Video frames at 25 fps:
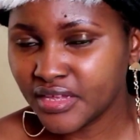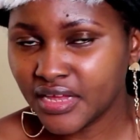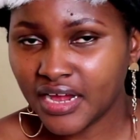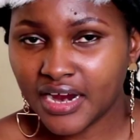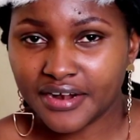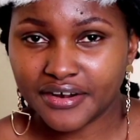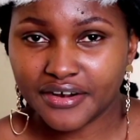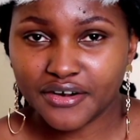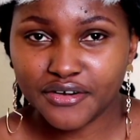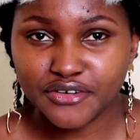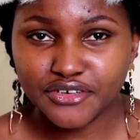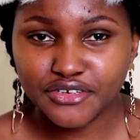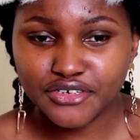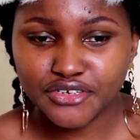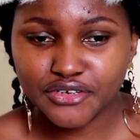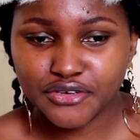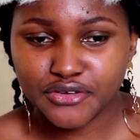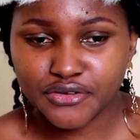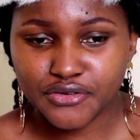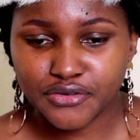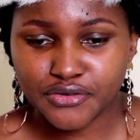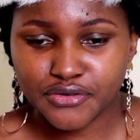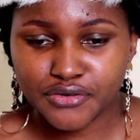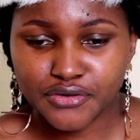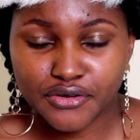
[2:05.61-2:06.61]
around
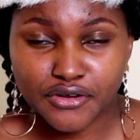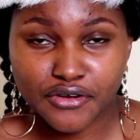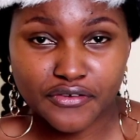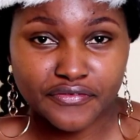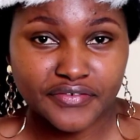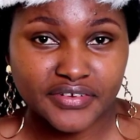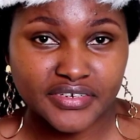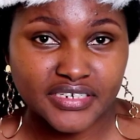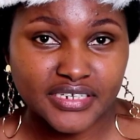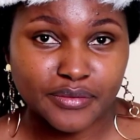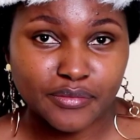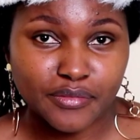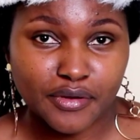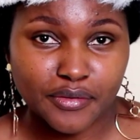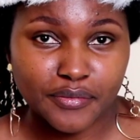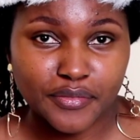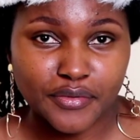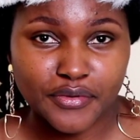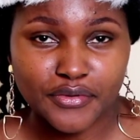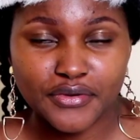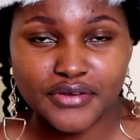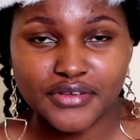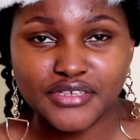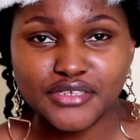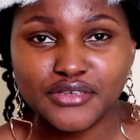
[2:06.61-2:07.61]
your coffee table
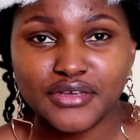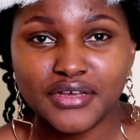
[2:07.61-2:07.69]
books.